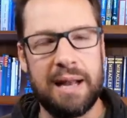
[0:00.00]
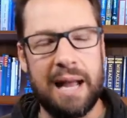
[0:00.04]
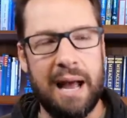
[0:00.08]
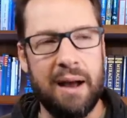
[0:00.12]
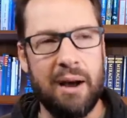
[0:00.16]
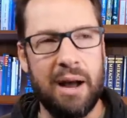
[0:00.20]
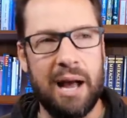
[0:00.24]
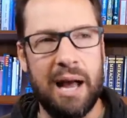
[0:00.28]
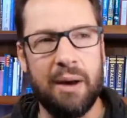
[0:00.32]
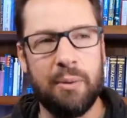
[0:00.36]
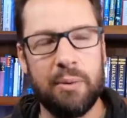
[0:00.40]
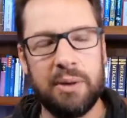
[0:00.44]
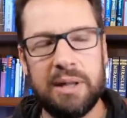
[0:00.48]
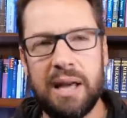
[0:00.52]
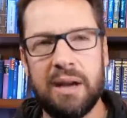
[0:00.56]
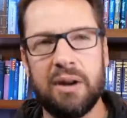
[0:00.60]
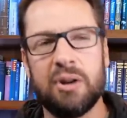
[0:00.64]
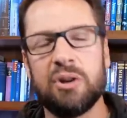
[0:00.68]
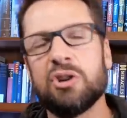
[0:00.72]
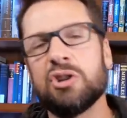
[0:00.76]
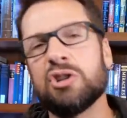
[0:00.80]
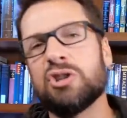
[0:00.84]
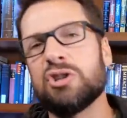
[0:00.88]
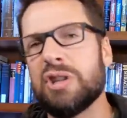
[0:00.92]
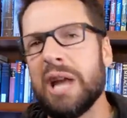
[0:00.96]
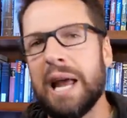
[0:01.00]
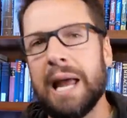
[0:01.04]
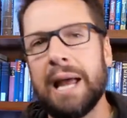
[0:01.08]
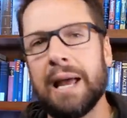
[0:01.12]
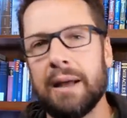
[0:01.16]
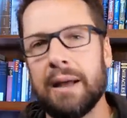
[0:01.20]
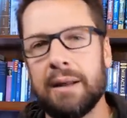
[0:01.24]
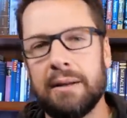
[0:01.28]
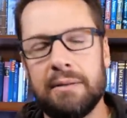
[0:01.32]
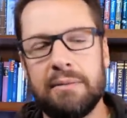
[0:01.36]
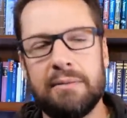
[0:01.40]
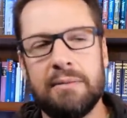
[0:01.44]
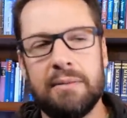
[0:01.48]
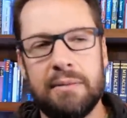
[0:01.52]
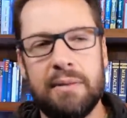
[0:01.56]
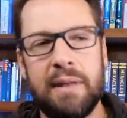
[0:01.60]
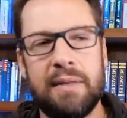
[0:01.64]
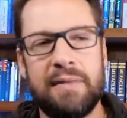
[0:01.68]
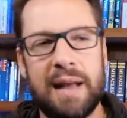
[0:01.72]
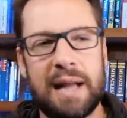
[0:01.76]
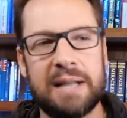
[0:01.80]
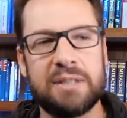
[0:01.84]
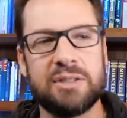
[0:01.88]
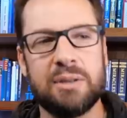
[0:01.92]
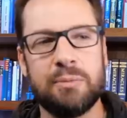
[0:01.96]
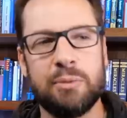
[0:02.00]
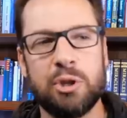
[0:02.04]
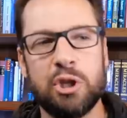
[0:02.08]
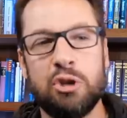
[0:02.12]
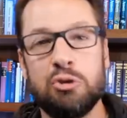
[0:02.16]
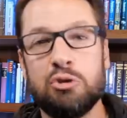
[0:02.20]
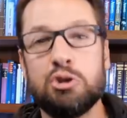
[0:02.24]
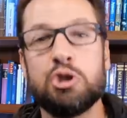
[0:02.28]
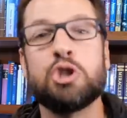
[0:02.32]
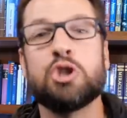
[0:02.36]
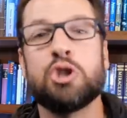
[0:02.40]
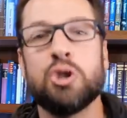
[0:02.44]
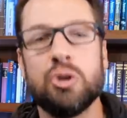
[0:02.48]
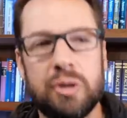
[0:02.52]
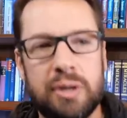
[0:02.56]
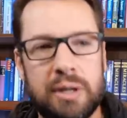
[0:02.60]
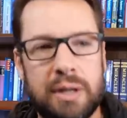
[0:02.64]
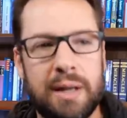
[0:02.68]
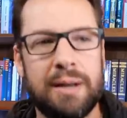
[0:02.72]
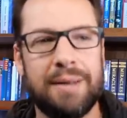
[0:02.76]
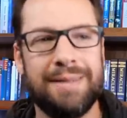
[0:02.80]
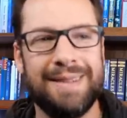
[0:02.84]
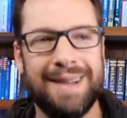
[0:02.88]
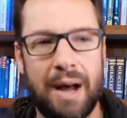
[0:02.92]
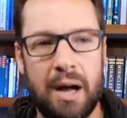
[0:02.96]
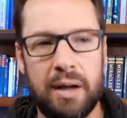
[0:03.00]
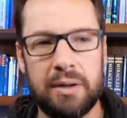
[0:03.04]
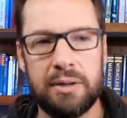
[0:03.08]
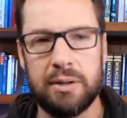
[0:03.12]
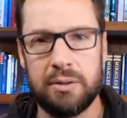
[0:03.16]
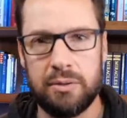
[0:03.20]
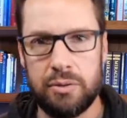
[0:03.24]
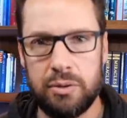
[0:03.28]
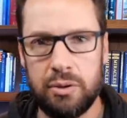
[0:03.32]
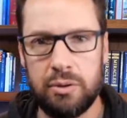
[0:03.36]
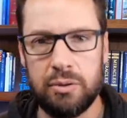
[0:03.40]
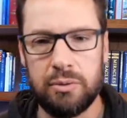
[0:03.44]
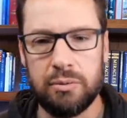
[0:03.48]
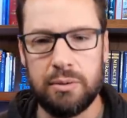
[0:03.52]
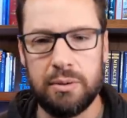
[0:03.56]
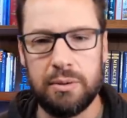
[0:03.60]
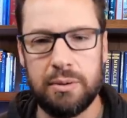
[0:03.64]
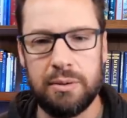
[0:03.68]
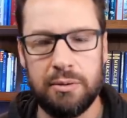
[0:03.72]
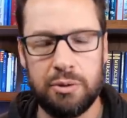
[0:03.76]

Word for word: How, how would they understand that that's something you should not do?